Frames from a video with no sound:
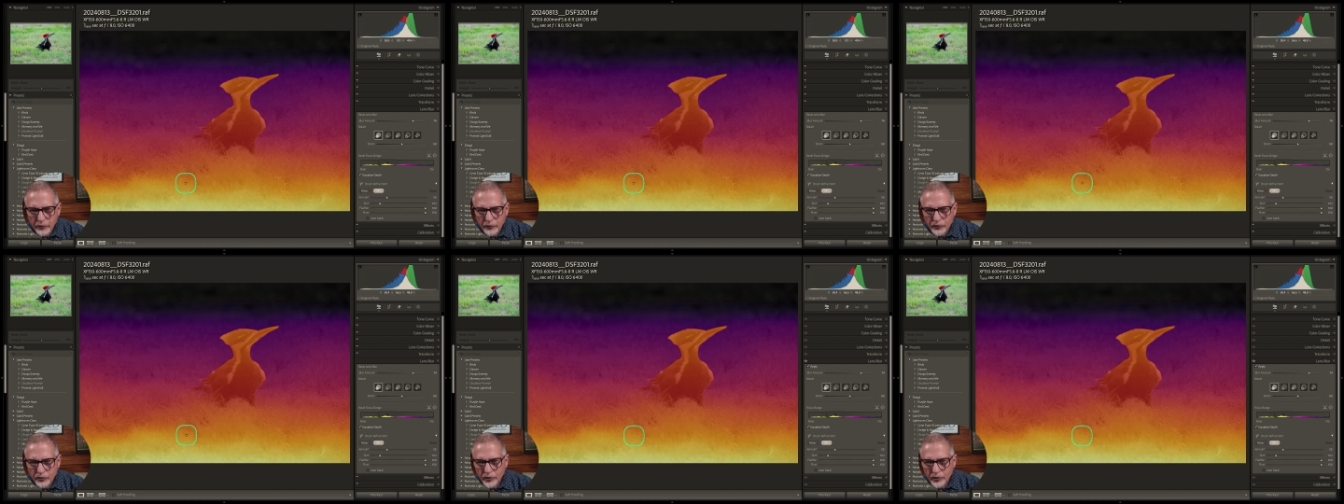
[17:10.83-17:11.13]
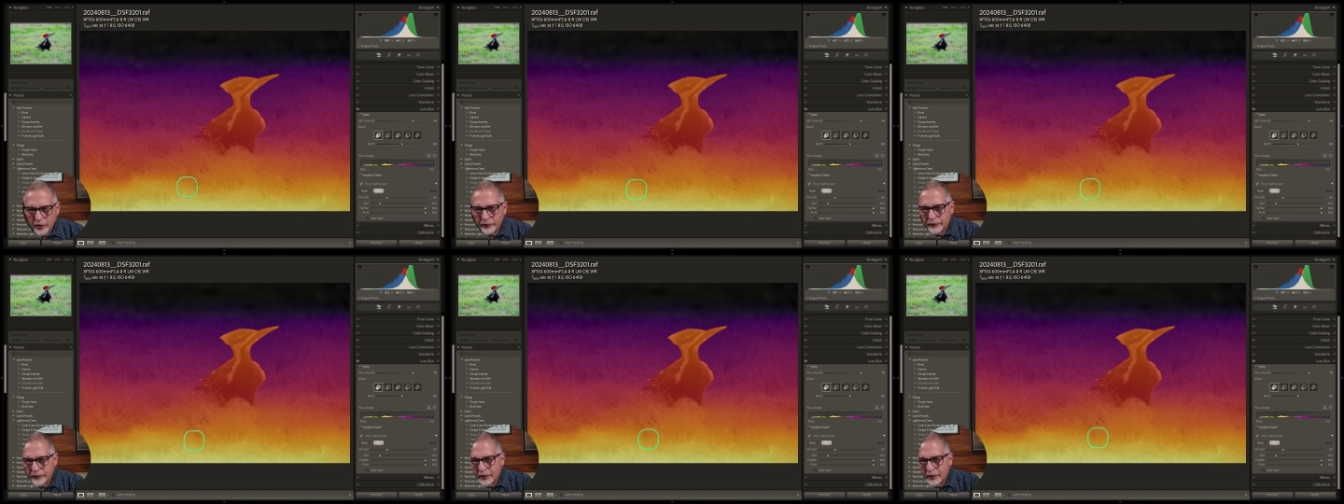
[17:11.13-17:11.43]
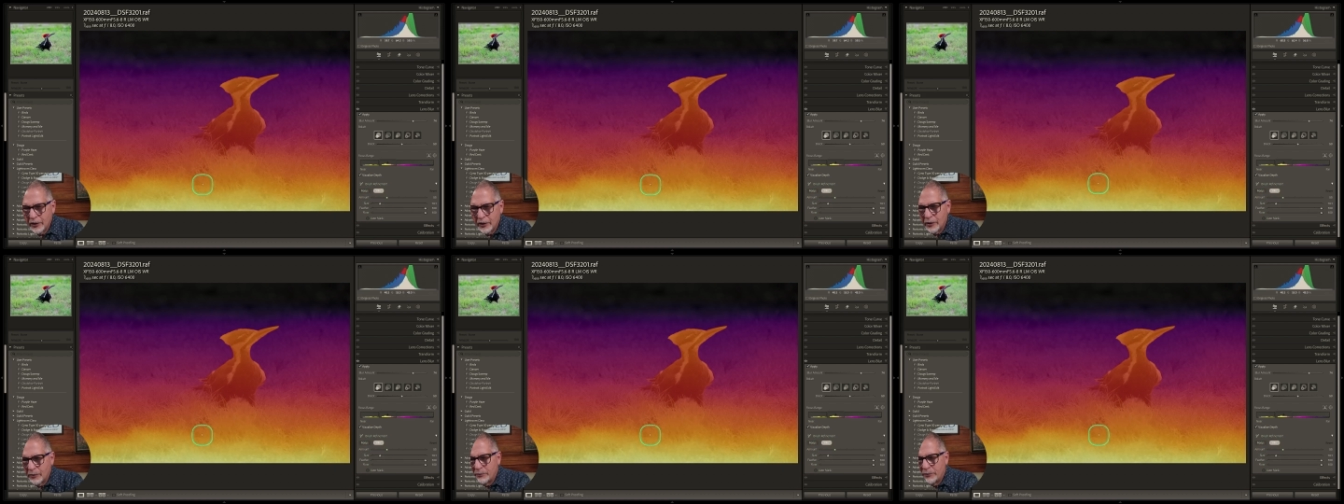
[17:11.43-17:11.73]
to
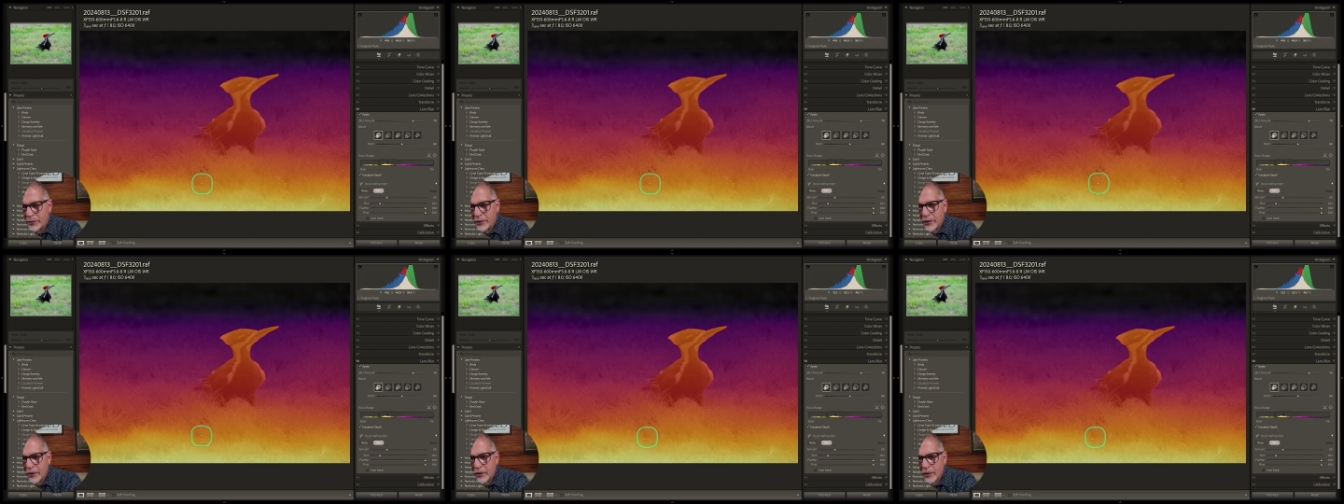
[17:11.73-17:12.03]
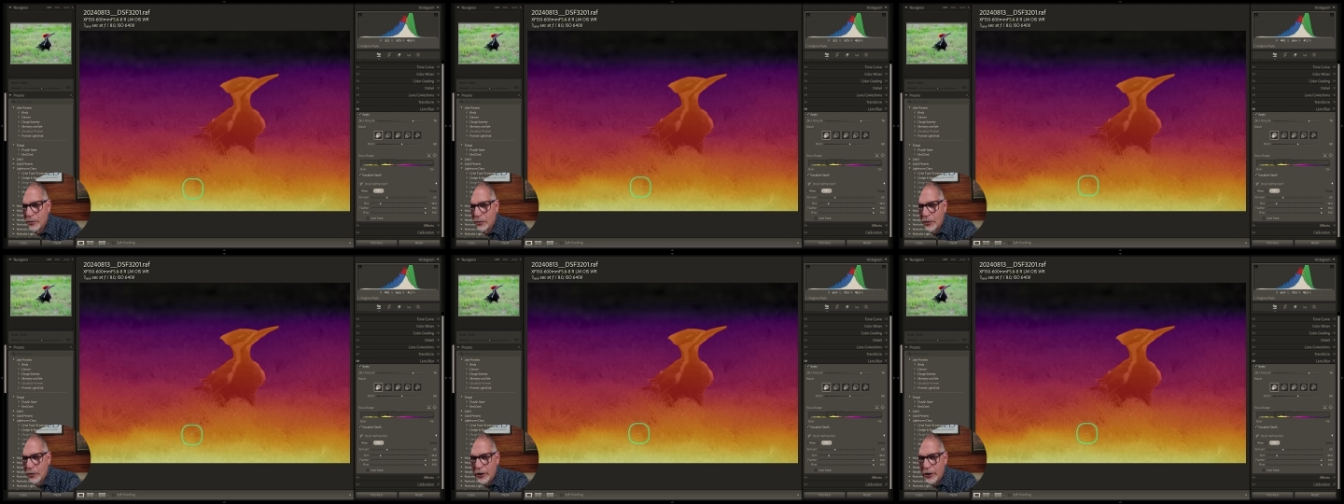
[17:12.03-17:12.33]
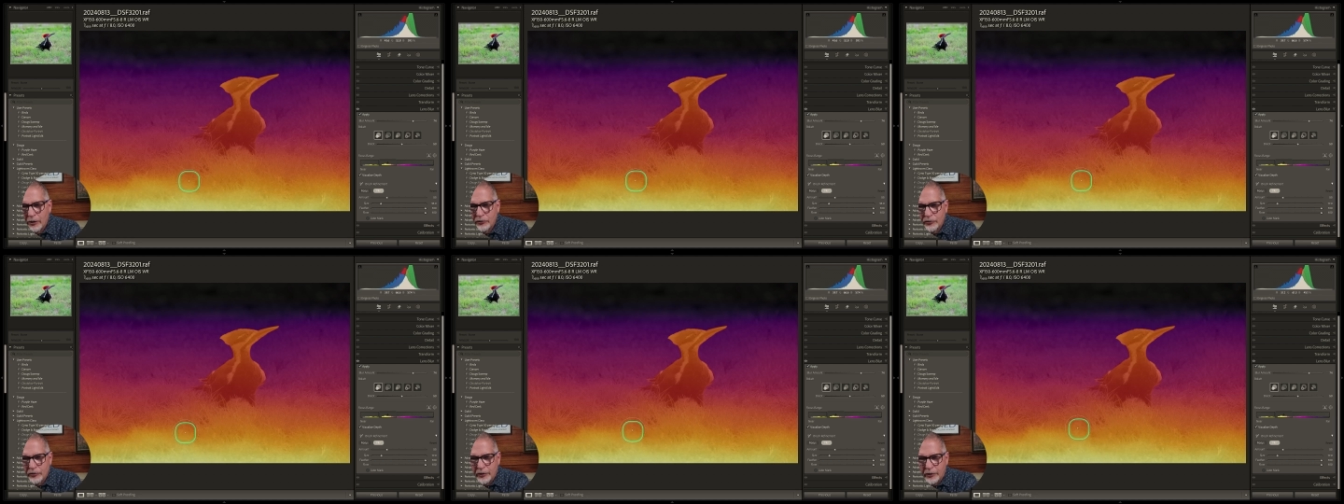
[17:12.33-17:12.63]
just get a bigger
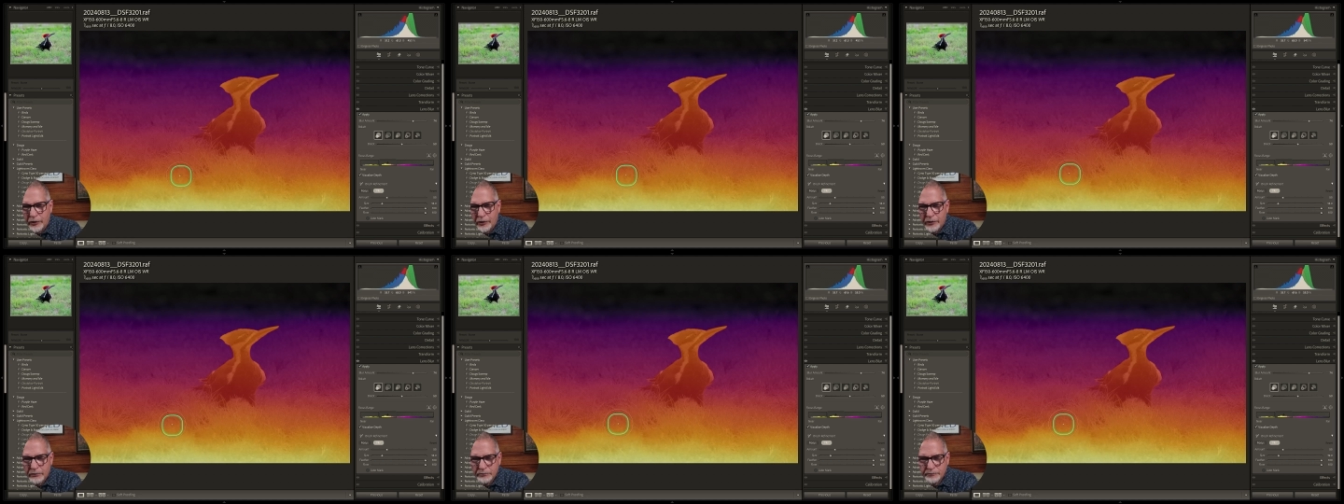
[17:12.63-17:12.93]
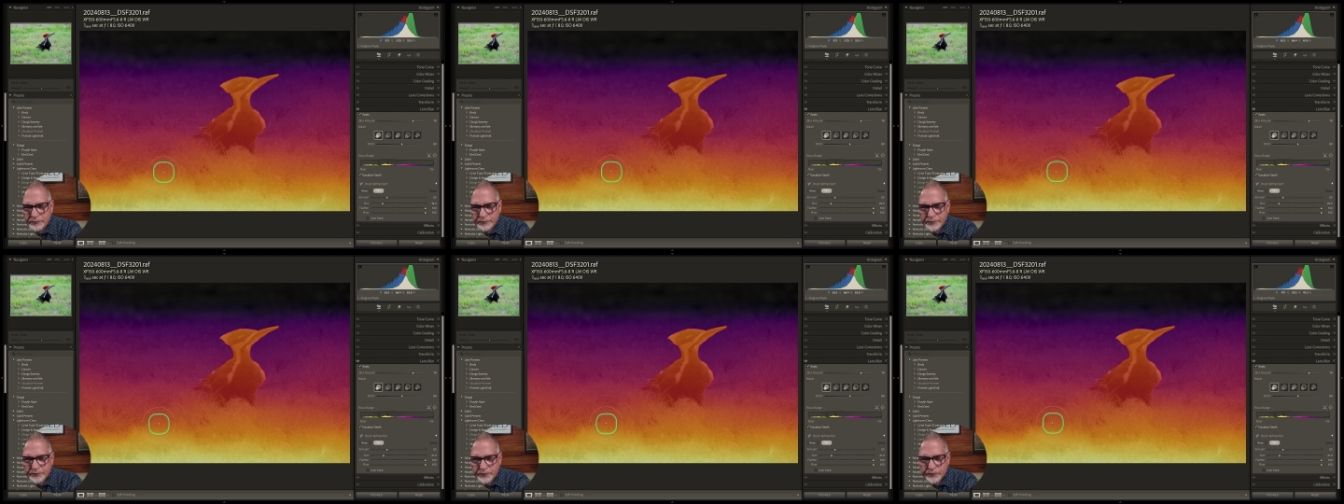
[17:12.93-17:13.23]
brush here.